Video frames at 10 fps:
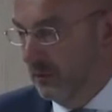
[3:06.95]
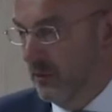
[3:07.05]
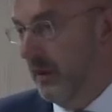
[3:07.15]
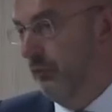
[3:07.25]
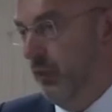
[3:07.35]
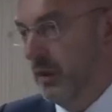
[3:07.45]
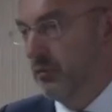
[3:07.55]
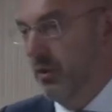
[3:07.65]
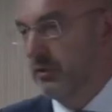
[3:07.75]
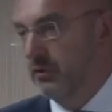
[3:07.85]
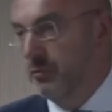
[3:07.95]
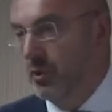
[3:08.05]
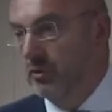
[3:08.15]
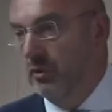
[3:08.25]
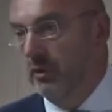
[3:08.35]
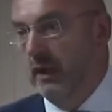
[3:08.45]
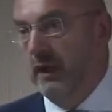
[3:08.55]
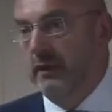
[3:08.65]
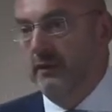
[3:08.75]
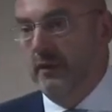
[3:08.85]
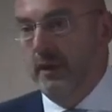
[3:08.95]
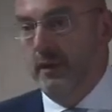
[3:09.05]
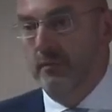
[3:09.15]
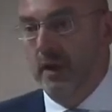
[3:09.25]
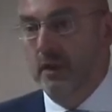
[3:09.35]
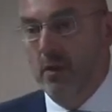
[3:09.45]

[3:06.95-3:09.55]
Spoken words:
So therefore I wrote this book, and